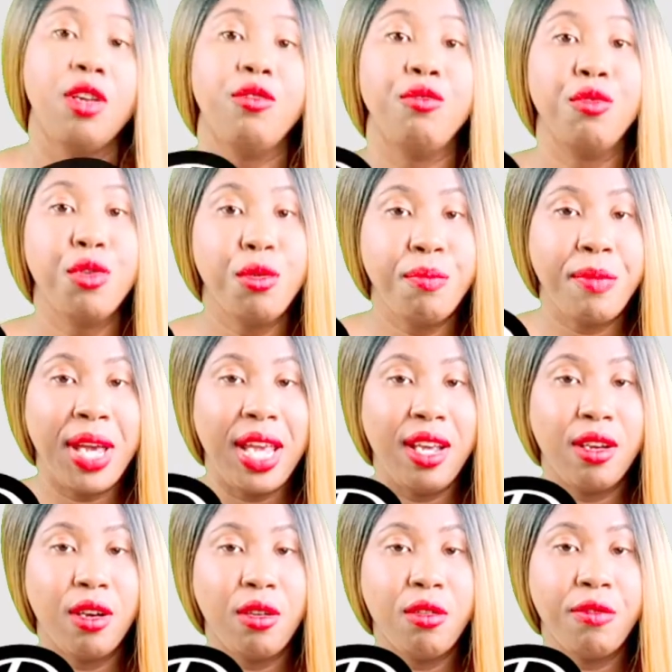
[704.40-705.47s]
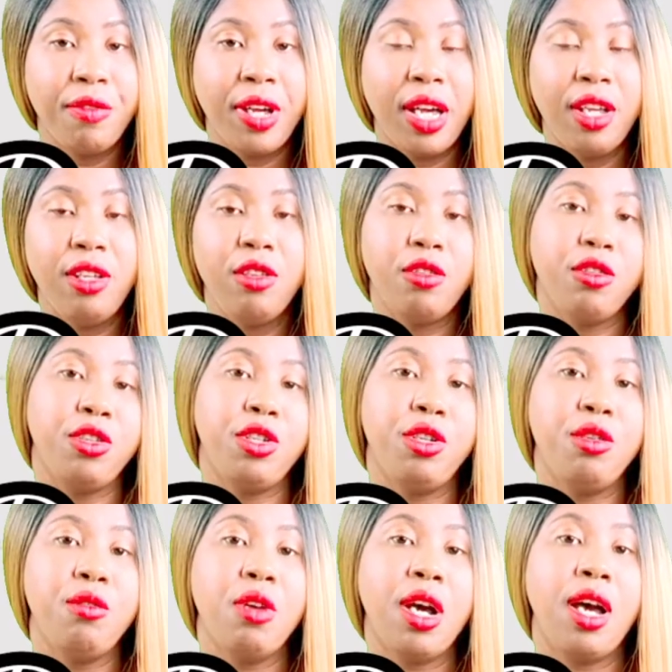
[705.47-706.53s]
Room makeover, you could
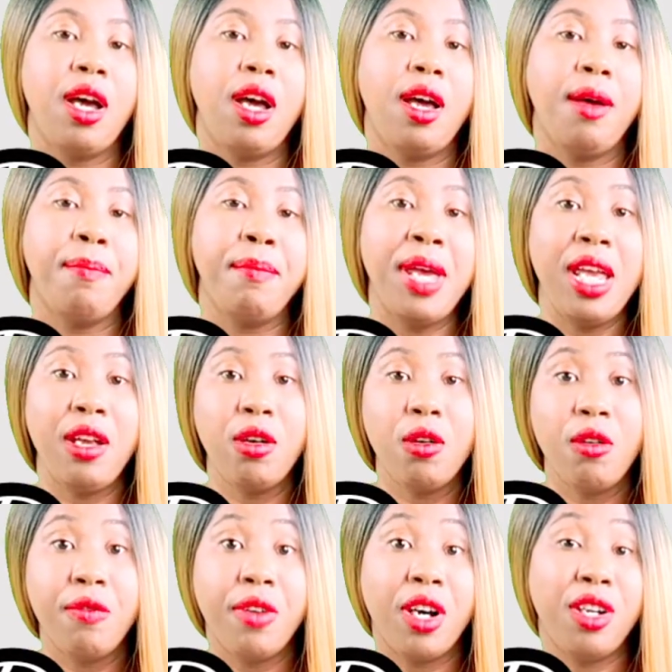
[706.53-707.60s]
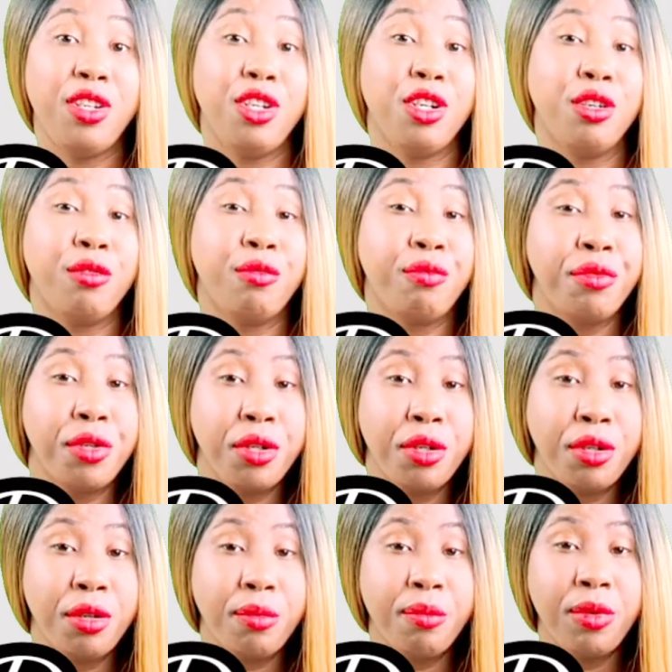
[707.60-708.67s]
do a makeover on your
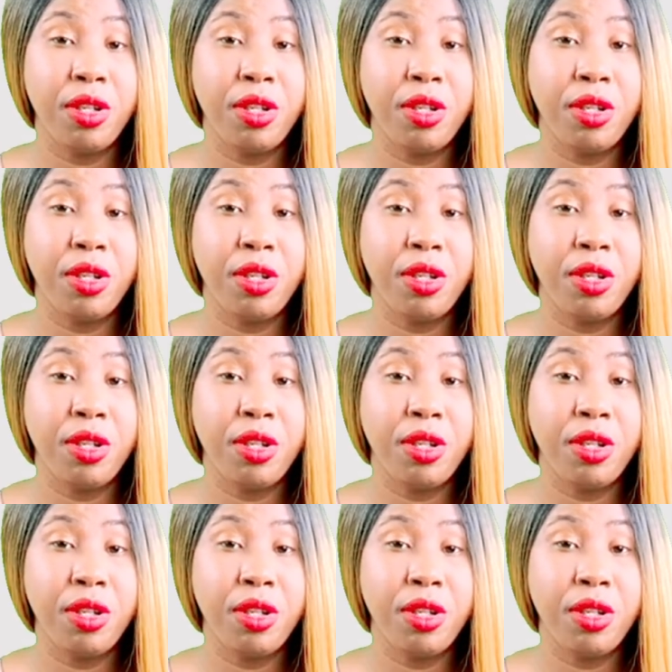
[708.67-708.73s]
room,